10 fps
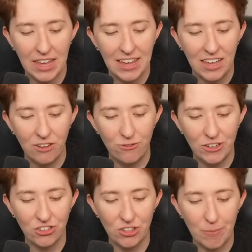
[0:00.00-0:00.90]
He
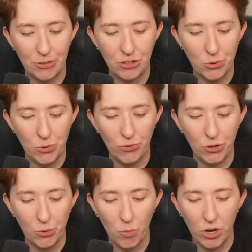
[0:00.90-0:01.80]
finished up the two of you
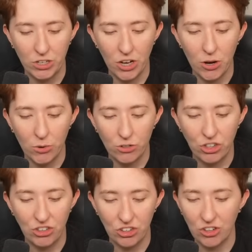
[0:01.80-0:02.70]
in one go, Qi
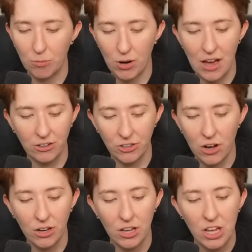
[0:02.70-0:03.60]
Qingqing prattled
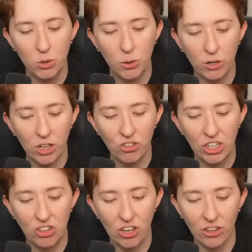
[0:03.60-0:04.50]
on. You were clutching
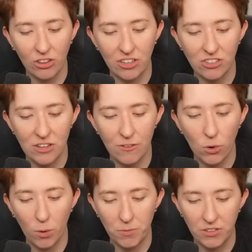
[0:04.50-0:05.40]
each other like stiff
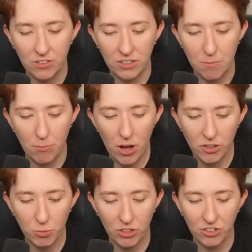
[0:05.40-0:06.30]
corpses and
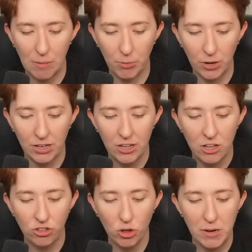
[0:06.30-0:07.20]
impossible to separate. So many